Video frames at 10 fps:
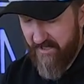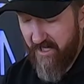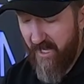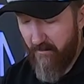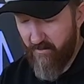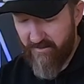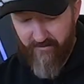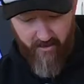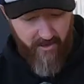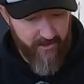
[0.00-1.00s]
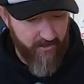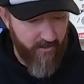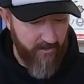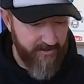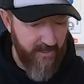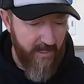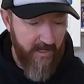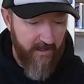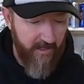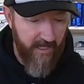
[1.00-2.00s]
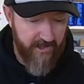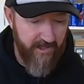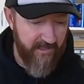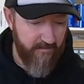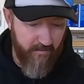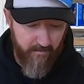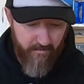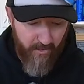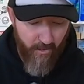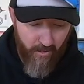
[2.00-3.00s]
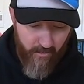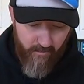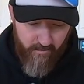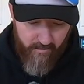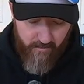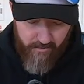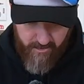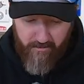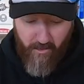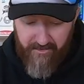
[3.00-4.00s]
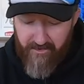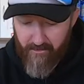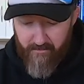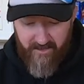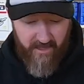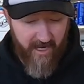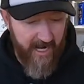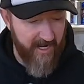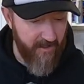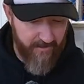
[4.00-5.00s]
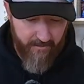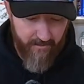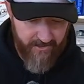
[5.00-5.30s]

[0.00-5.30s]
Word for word: and cables for the controls. It actually has pull push-pull tubes and they hide it through the